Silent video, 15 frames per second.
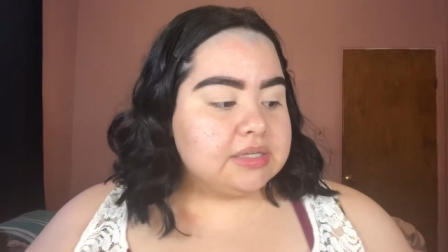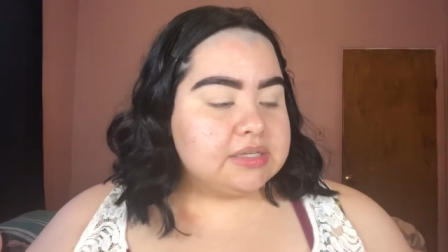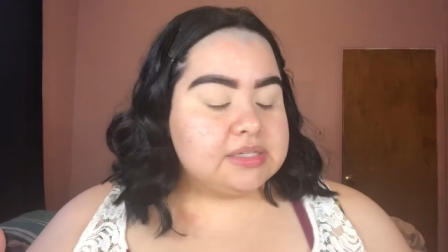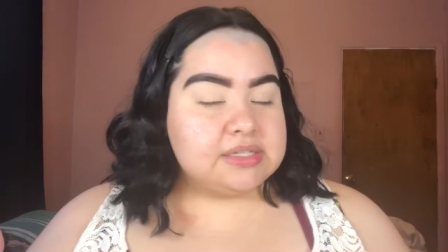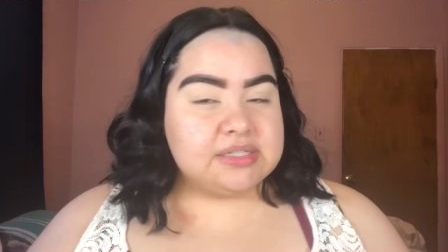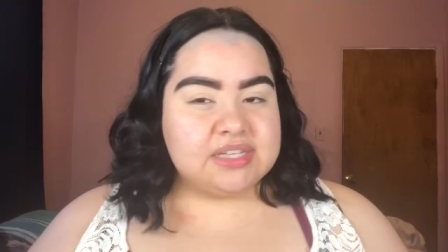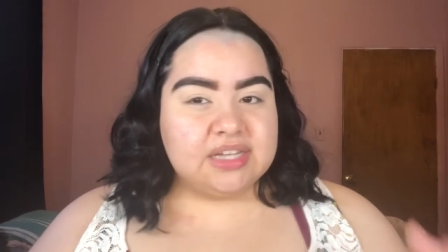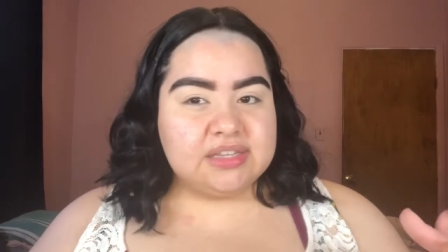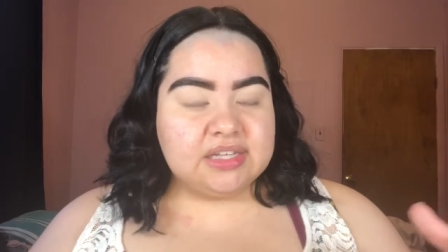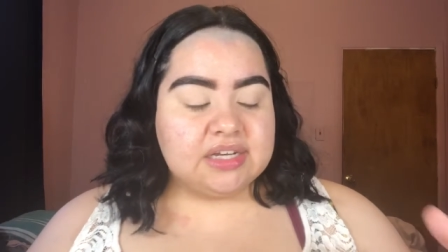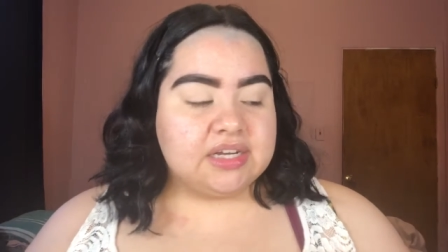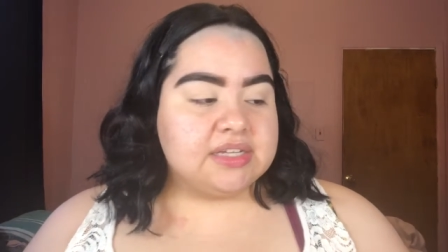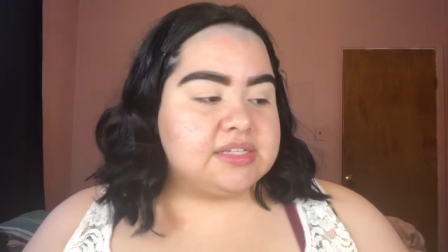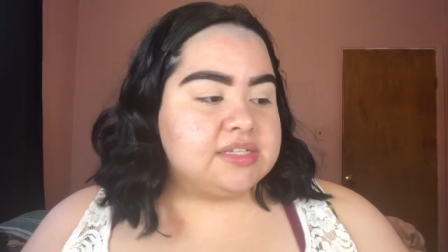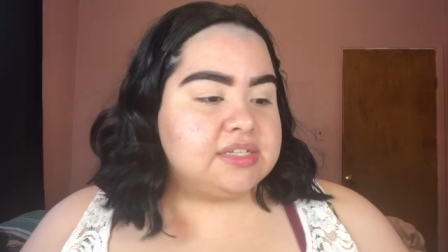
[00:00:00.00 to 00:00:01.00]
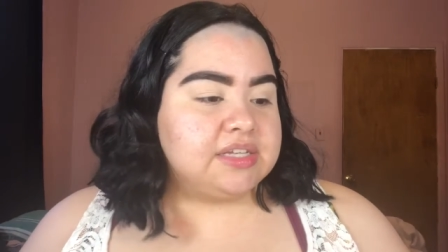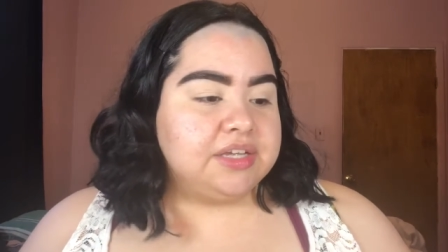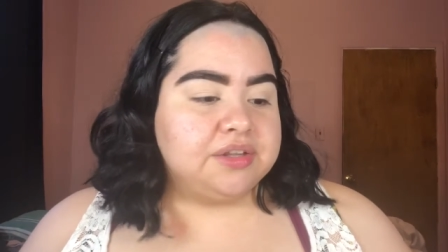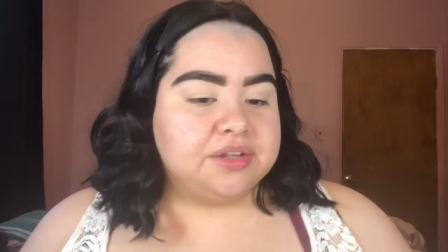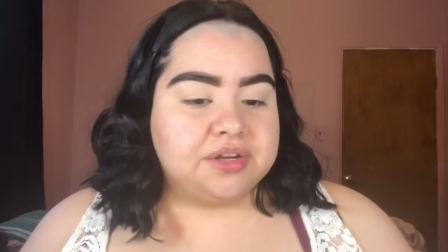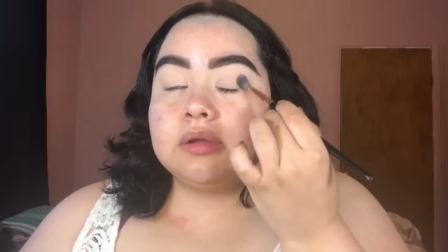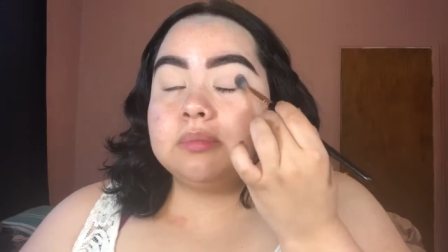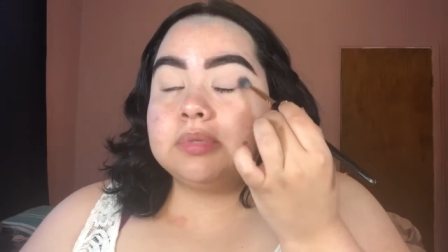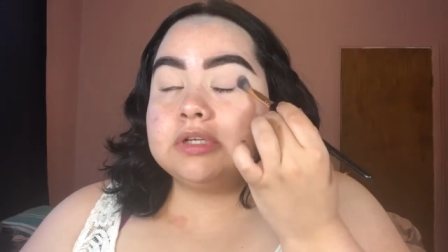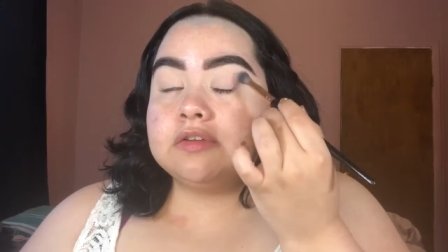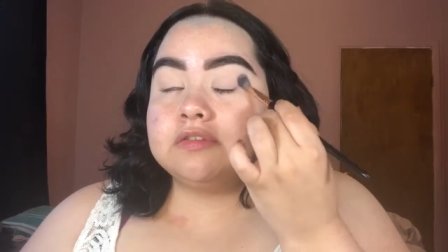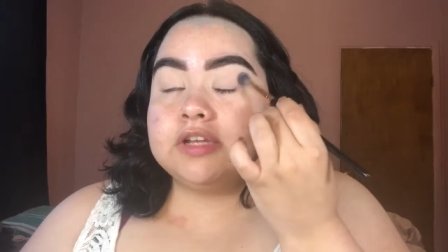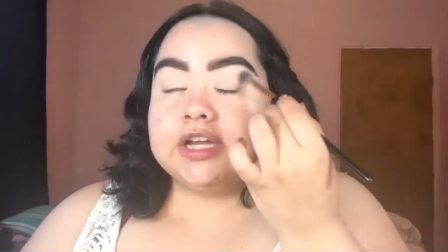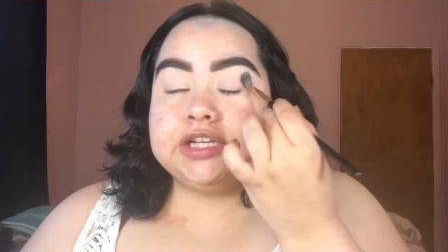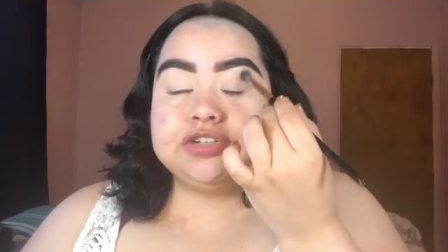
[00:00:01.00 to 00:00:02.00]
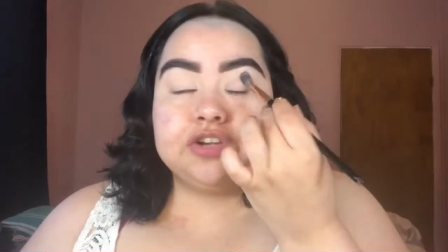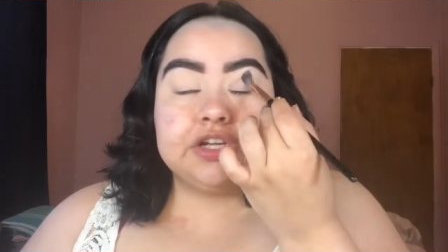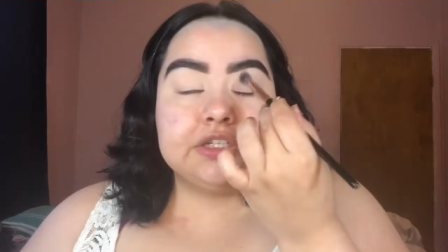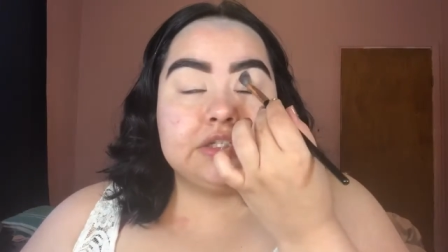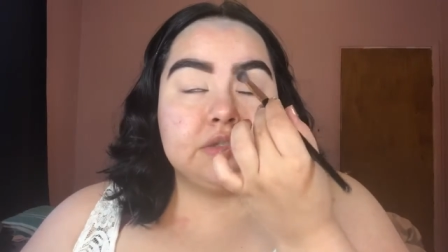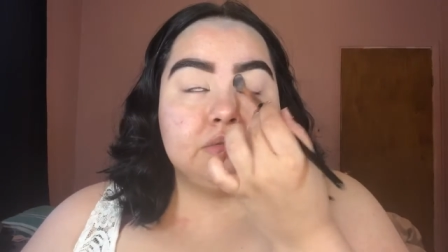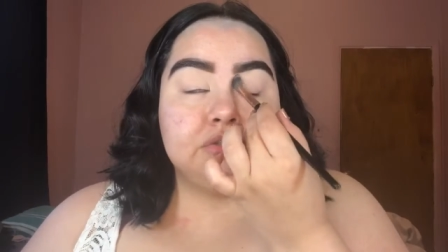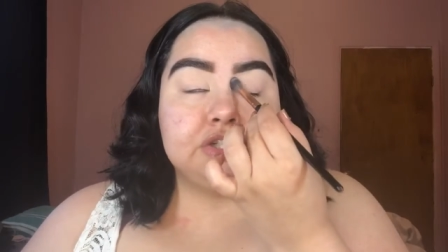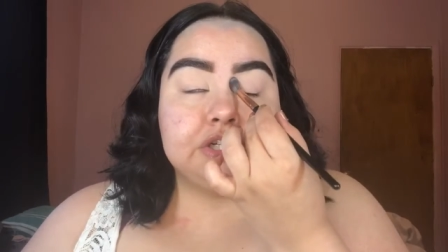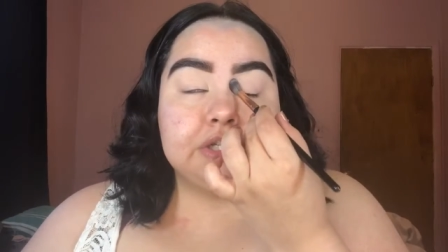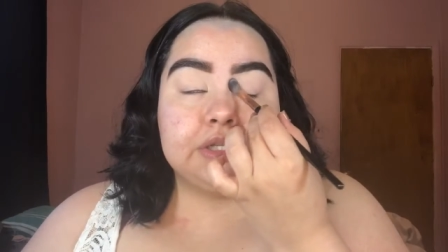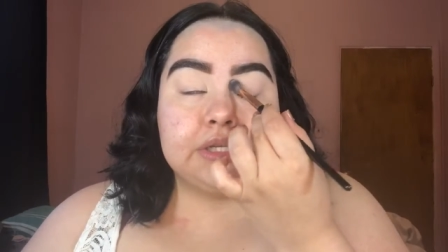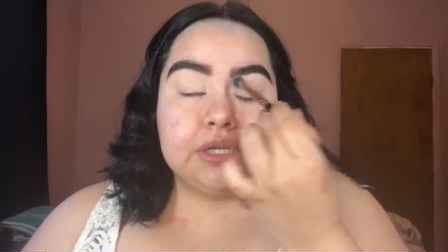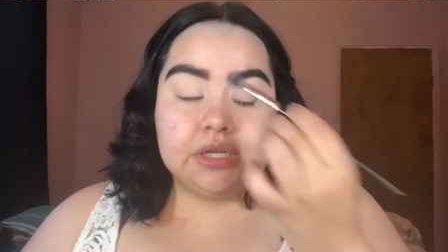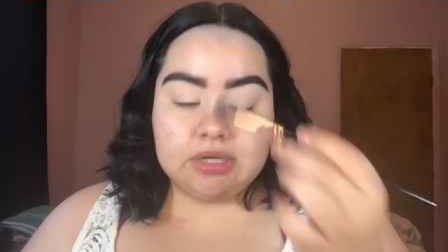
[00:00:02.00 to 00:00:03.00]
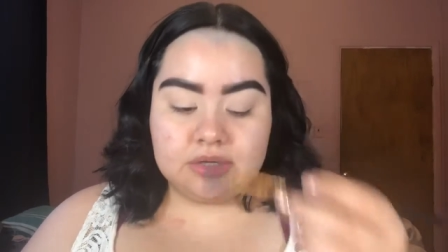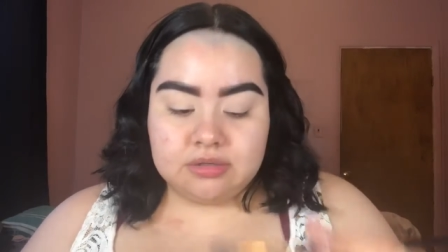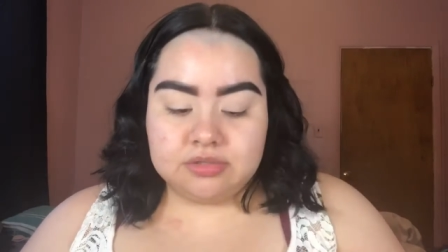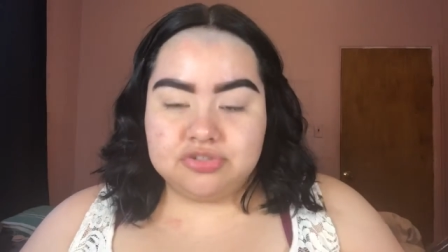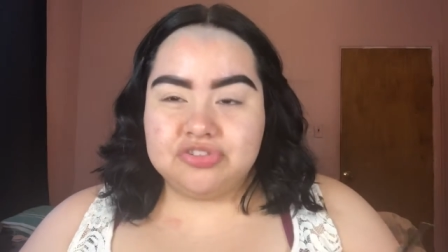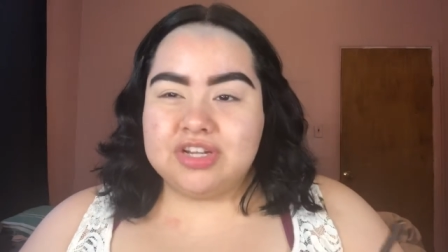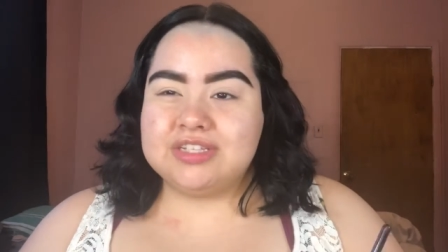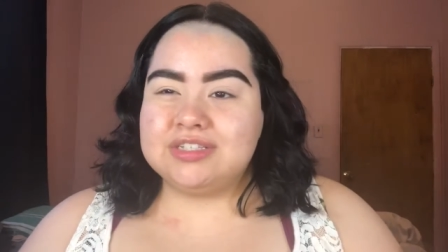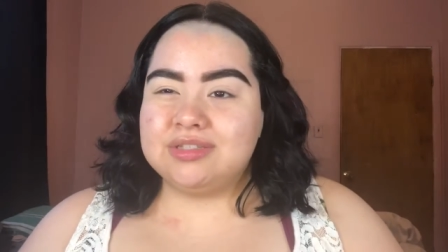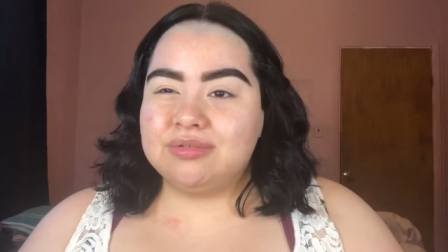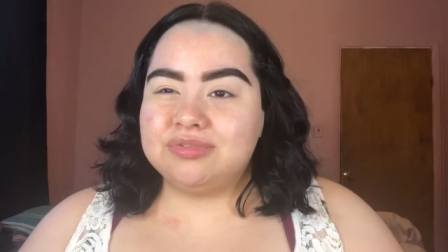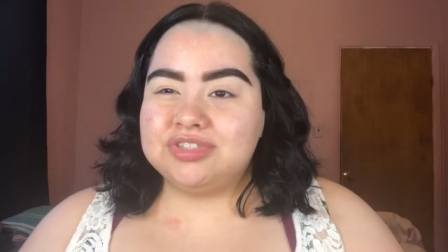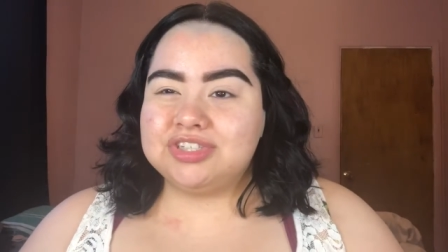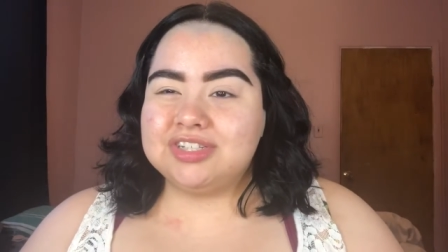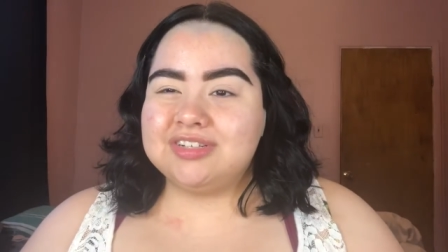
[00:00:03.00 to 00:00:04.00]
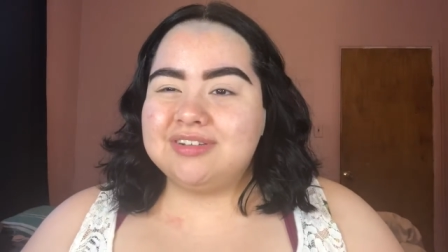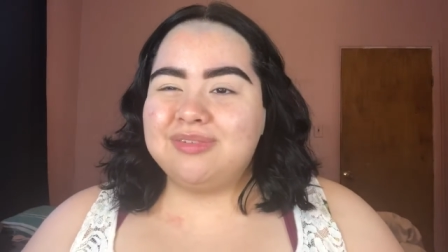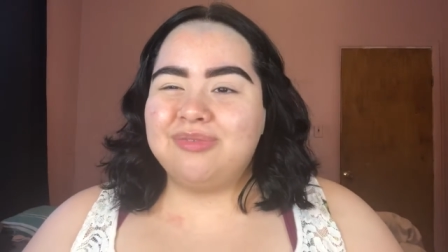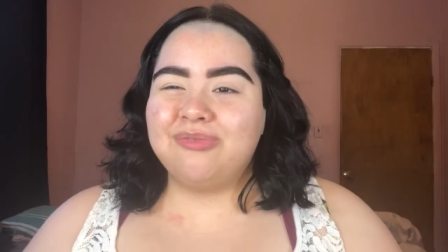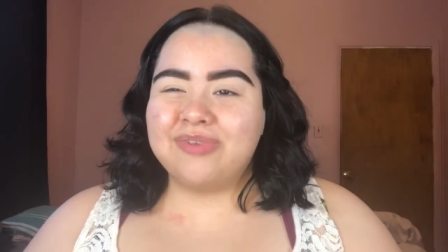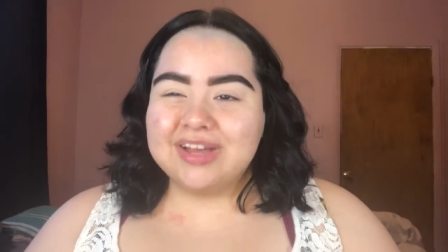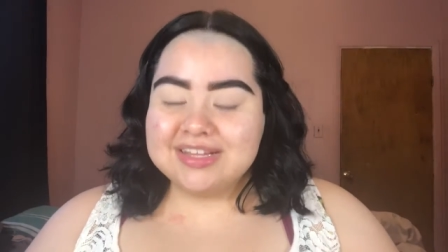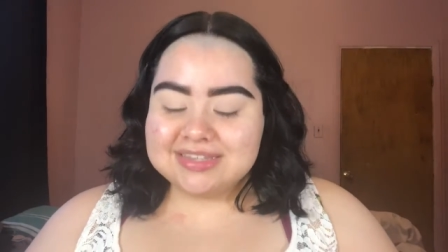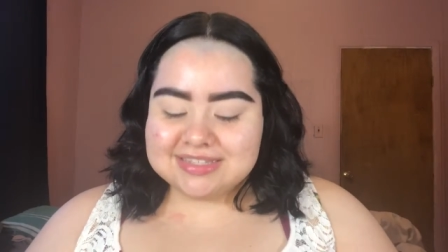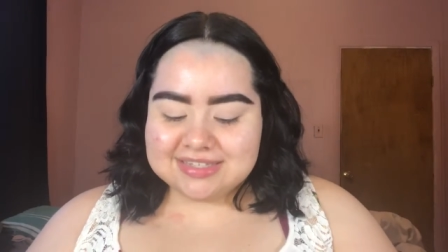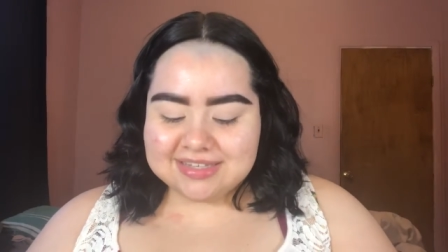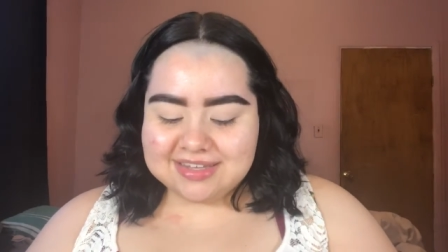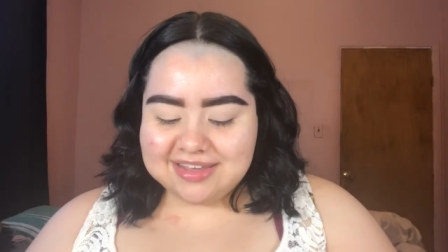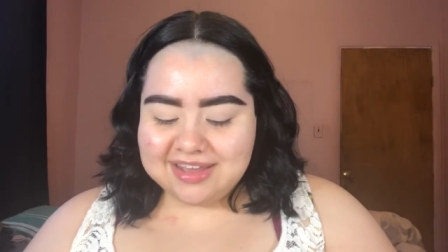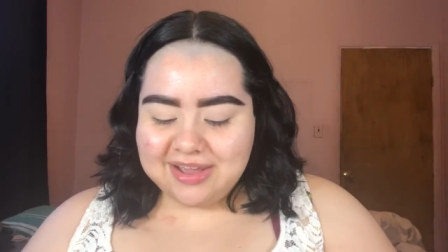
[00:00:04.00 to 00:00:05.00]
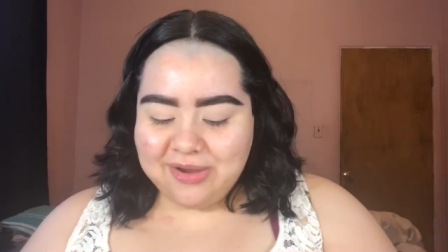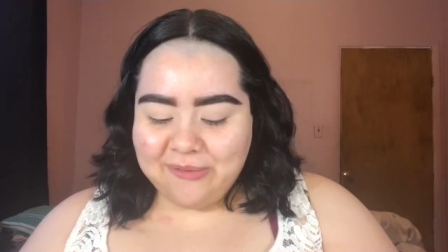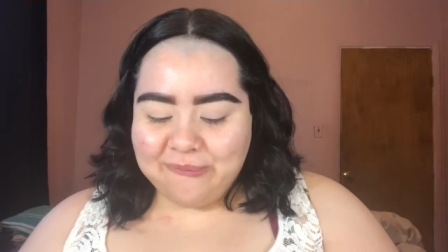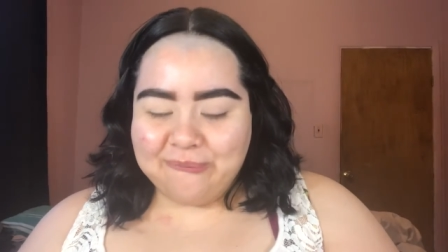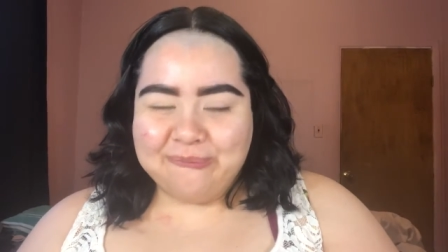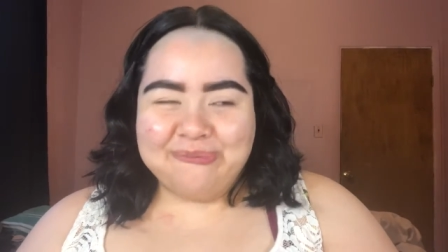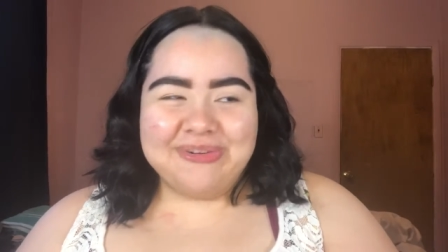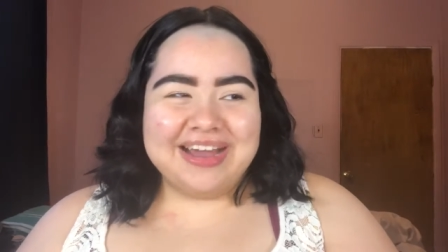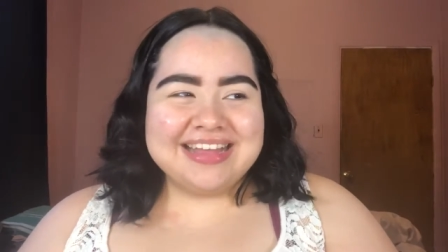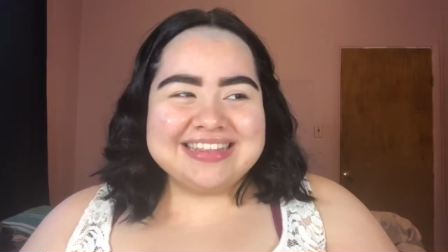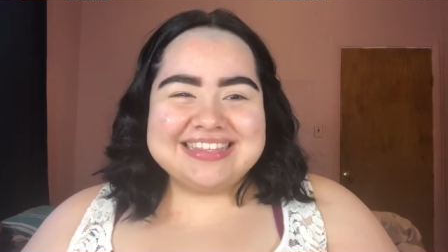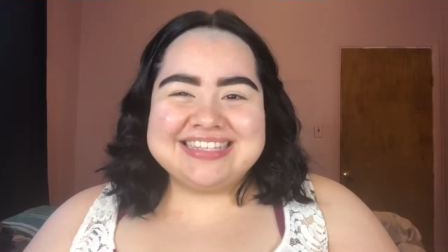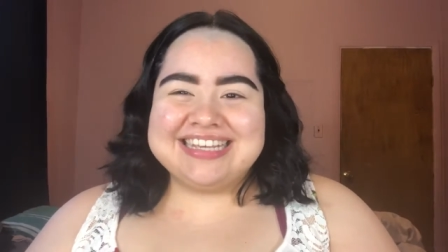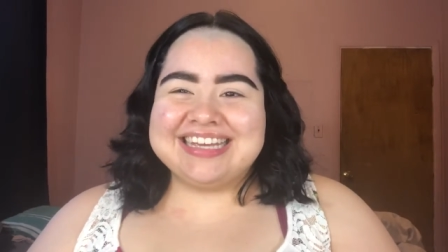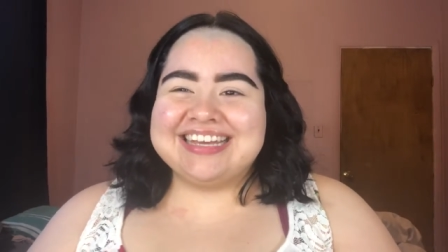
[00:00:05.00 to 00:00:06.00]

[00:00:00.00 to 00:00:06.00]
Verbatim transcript: set the concealer. A bit of that translucent, translucent, what? What?